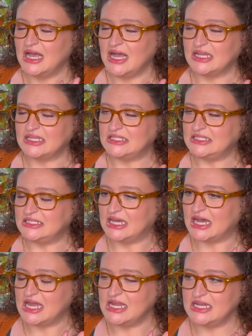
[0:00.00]
I could
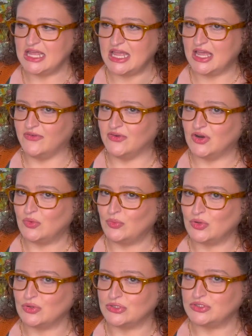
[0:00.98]
not ever
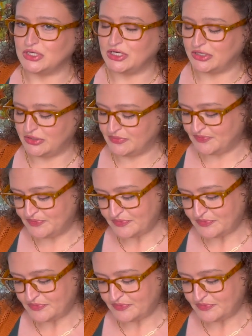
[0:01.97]
pull the trigger.